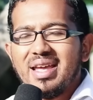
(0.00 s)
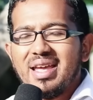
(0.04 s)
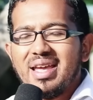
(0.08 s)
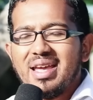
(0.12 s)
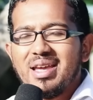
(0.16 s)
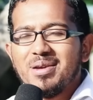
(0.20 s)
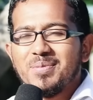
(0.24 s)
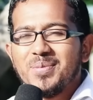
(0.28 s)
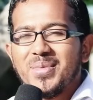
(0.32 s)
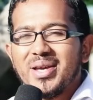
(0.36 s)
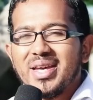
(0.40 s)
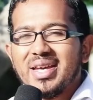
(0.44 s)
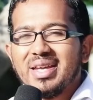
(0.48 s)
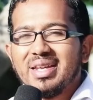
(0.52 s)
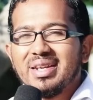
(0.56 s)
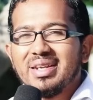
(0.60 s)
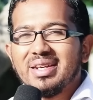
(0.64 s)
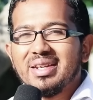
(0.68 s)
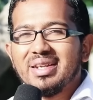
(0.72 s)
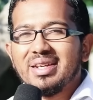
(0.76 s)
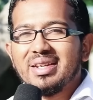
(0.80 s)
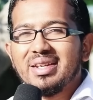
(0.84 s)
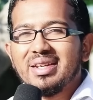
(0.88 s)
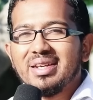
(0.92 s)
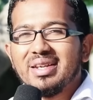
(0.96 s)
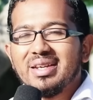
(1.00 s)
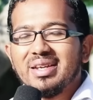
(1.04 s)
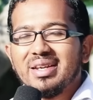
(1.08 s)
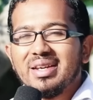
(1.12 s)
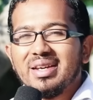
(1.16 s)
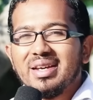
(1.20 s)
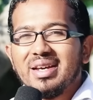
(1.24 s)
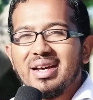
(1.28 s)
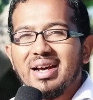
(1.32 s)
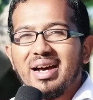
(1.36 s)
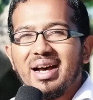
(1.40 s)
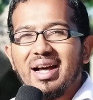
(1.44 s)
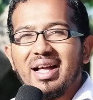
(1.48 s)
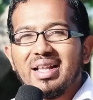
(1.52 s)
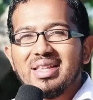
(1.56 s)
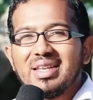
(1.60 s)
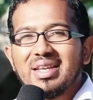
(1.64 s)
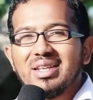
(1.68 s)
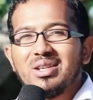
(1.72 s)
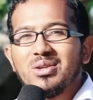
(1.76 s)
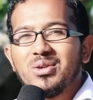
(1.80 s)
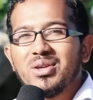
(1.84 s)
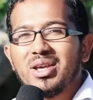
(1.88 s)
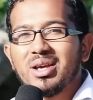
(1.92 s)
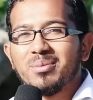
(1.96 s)
Amen.
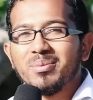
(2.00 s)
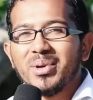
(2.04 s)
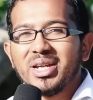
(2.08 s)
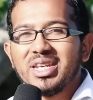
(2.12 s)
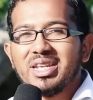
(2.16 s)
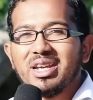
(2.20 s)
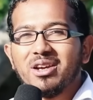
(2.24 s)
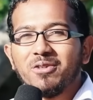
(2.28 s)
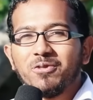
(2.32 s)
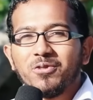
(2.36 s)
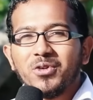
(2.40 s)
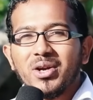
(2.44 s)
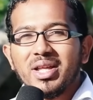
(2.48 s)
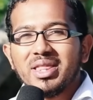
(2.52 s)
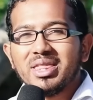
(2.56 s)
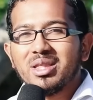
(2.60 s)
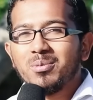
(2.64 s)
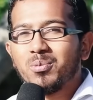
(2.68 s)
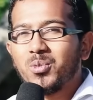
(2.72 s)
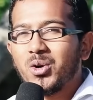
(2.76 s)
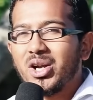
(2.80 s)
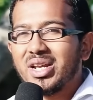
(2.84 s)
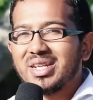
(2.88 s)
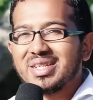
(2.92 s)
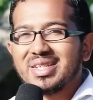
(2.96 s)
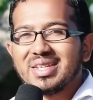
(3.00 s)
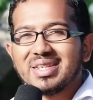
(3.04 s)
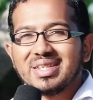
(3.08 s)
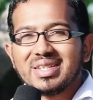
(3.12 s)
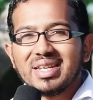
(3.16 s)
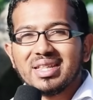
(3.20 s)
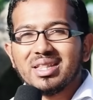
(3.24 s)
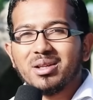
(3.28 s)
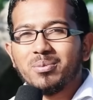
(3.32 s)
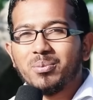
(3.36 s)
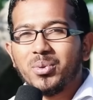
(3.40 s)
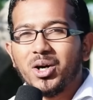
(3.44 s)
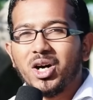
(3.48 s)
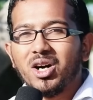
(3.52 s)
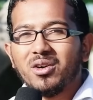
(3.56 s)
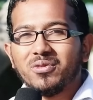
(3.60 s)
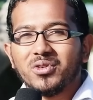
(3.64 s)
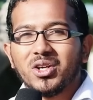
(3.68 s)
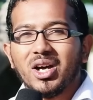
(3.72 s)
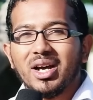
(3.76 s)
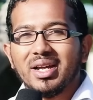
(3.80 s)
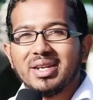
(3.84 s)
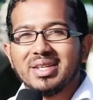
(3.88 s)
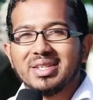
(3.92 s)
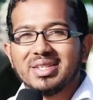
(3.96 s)
Hallelujah. My dear friend, the presence and the power of
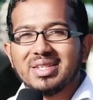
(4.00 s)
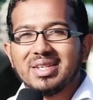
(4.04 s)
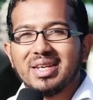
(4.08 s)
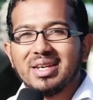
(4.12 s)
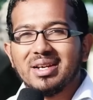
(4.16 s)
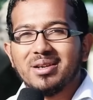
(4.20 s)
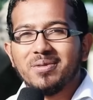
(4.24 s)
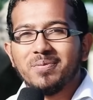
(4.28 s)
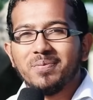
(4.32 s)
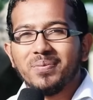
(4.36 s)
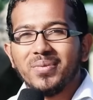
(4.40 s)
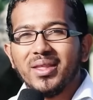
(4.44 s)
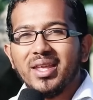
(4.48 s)
God is here.